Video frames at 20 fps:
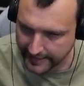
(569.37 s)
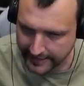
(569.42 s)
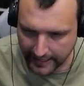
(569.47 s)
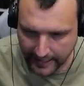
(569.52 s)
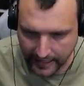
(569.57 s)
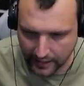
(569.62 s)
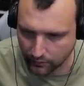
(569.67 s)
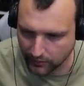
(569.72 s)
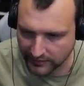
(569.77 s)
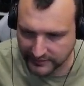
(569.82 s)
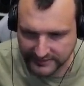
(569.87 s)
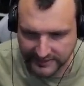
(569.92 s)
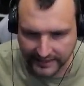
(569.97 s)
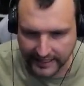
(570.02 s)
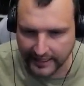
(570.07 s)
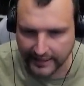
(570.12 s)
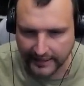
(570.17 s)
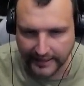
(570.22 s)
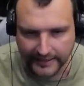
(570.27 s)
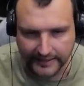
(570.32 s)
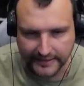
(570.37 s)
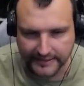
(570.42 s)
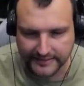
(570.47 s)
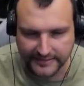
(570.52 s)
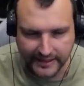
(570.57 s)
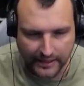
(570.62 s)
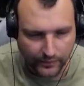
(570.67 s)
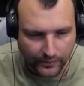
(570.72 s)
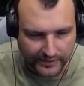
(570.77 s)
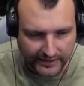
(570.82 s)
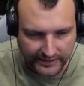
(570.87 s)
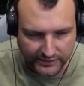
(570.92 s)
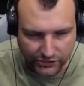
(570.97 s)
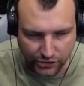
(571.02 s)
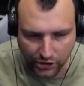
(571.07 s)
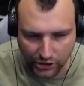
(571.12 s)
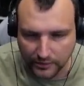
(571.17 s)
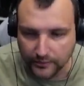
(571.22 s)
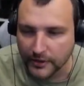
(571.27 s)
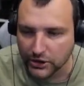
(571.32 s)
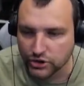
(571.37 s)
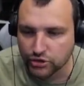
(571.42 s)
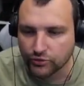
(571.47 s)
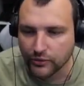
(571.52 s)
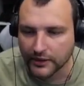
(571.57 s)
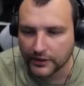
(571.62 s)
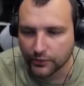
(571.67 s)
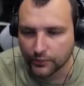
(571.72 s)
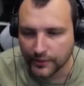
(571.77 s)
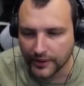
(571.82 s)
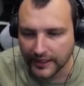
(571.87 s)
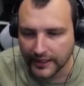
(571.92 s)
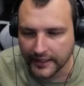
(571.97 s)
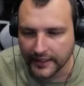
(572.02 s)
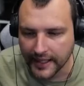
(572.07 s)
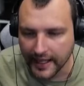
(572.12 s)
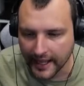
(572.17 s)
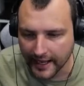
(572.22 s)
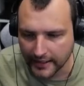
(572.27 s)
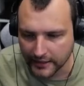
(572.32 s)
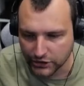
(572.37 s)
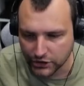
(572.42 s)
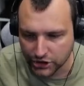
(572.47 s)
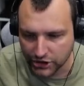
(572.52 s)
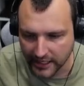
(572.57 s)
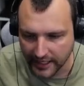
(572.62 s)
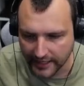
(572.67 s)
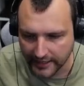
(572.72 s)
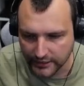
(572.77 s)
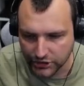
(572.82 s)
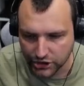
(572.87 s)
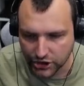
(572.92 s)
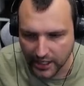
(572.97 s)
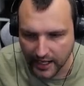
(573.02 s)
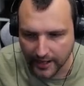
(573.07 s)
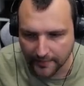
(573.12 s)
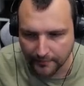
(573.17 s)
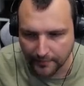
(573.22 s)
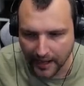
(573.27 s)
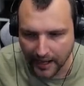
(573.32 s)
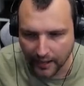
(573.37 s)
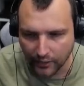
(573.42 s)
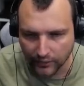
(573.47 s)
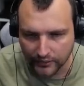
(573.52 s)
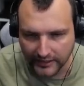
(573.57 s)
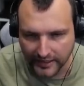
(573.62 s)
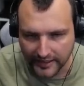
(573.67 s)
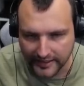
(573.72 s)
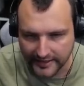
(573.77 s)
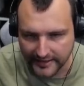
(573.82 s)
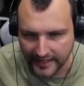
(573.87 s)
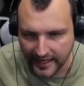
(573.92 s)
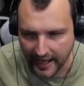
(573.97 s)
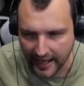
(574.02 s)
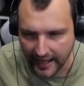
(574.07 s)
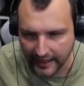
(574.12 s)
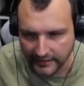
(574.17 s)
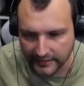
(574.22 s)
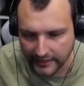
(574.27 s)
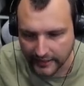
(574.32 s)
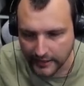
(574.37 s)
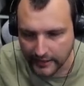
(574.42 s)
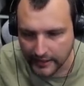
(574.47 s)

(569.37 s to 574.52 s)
once again, it is how it is, not much what we can change about that.